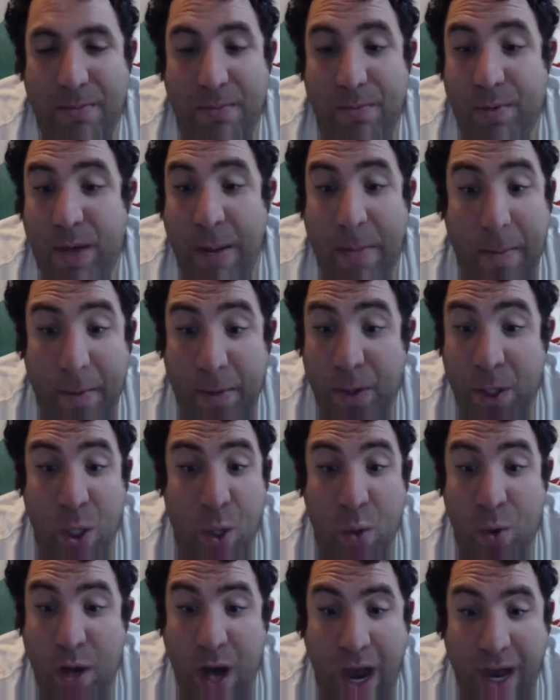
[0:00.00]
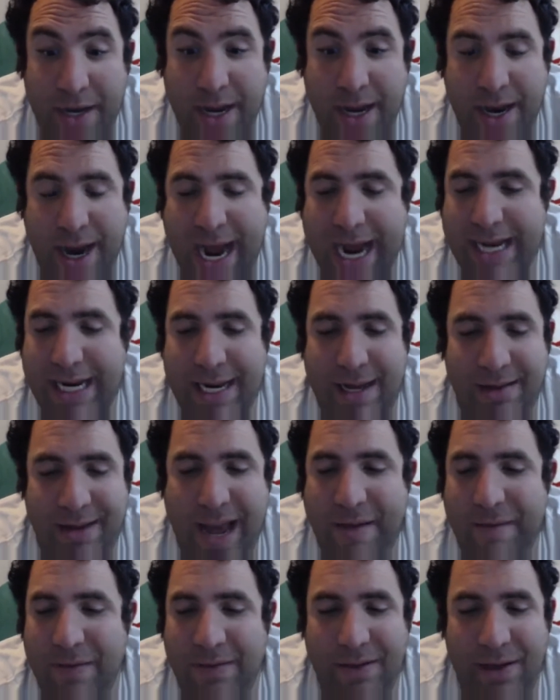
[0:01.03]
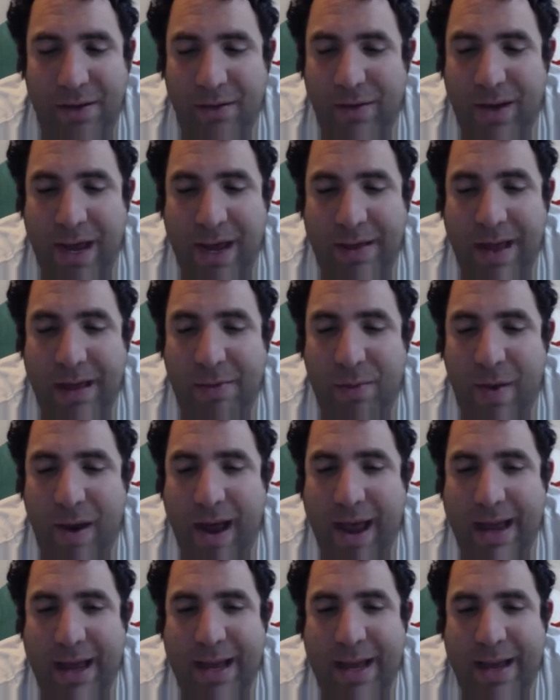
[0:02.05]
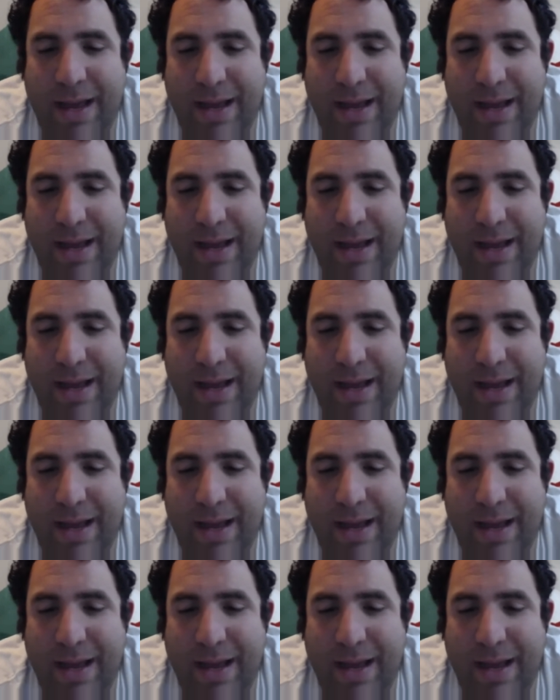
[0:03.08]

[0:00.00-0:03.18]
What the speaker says: come up with new content ideas every single day. That's why